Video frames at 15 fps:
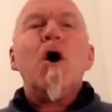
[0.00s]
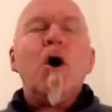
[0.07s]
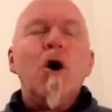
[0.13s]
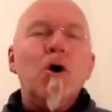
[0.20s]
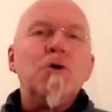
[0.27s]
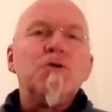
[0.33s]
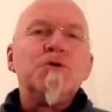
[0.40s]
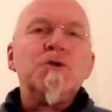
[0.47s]

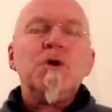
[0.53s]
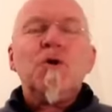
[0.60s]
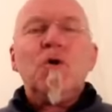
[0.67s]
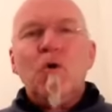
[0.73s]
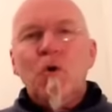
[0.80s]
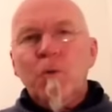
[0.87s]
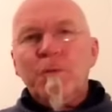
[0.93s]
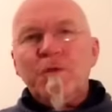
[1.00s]
on
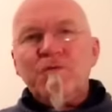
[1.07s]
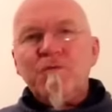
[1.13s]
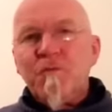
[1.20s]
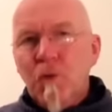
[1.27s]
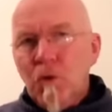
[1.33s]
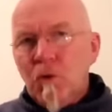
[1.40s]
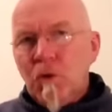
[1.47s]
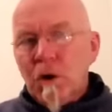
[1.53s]
or
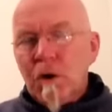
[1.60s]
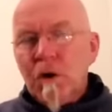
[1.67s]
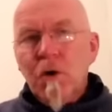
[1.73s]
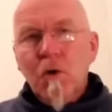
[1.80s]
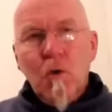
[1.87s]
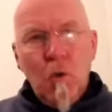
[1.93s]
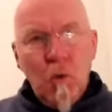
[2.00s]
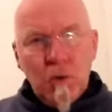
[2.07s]
before
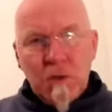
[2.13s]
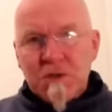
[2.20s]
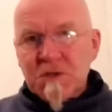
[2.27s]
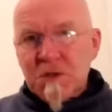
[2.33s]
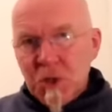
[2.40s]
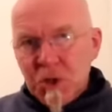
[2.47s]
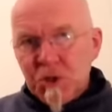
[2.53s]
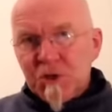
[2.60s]

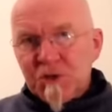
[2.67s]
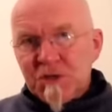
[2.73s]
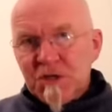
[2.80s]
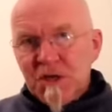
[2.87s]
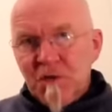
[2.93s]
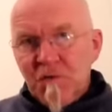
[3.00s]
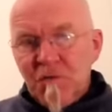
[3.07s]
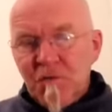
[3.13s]
August the
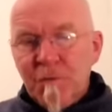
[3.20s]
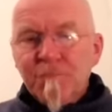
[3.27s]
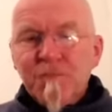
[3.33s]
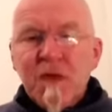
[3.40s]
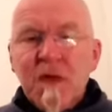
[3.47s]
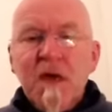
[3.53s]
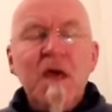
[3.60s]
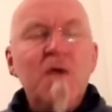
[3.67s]
30th.
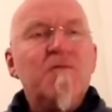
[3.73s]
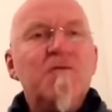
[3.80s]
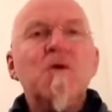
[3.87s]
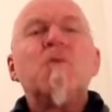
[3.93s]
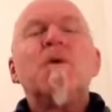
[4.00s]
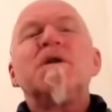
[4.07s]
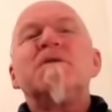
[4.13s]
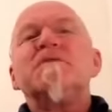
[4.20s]
If you're
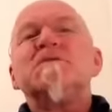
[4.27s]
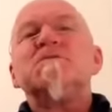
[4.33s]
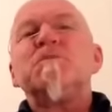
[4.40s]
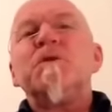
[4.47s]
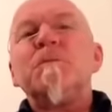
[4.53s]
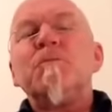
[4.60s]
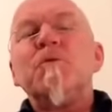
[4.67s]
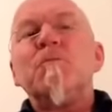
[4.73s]
one of these
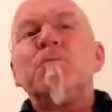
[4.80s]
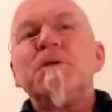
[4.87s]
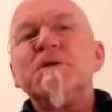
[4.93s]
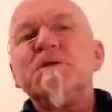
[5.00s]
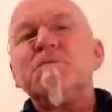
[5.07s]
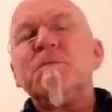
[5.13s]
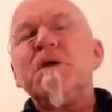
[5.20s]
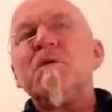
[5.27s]
people, please be